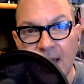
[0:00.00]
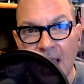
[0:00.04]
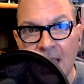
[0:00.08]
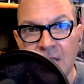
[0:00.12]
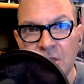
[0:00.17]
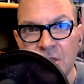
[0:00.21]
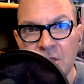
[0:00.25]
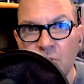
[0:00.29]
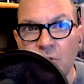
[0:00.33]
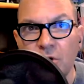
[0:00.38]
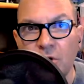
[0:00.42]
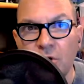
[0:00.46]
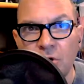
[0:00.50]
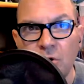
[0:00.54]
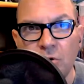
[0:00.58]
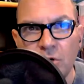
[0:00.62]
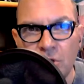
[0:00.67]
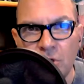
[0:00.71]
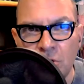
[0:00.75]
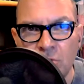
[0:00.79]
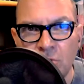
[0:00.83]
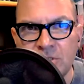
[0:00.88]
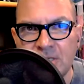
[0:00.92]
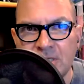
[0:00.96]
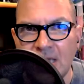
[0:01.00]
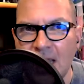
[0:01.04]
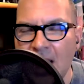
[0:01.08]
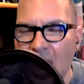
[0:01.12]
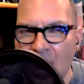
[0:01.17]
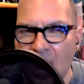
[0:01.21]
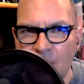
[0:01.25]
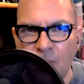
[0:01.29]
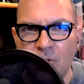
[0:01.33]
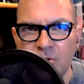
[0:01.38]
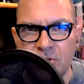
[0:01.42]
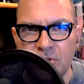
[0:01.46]
And you, you, you say, I
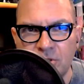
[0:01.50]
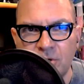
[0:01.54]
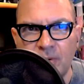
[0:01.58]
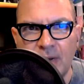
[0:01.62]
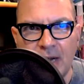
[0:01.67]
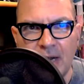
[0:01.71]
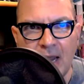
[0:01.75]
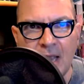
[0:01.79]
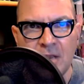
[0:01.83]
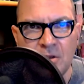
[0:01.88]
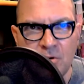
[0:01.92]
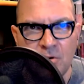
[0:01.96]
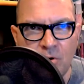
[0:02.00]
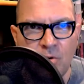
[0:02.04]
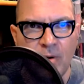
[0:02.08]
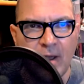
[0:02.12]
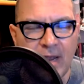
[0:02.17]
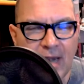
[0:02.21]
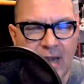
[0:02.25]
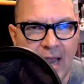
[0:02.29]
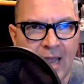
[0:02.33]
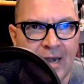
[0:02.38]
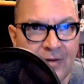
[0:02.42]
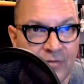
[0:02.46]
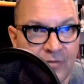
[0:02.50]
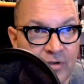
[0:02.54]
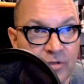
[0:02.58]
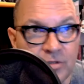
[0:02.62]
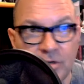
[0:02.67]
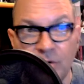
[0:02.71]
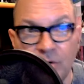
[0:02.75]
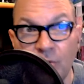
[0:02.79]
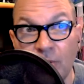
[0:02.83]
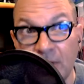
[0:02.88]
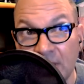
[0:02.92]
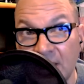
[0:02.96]
won't do it, and you quit. And if you
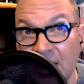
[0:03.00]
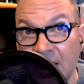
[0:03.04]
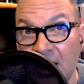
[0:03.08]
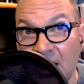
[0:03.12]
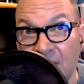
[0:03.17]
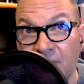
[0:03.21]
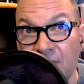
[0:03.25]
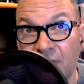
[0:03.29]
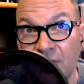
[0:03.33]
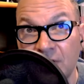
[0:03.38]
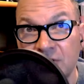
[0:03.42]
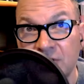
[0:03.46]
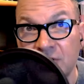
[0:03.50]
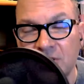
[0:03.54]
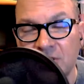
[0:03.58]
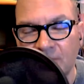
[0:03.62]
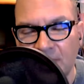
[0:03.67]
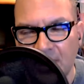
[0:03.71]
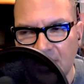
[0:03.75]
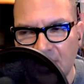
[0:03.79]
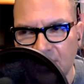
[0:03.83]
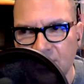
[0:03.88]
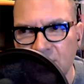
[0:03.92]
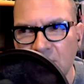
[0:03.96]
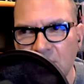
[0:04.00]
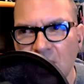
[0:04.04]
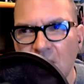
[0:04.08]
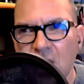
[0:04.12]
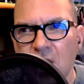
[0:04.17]
do quit, they can't find someone else.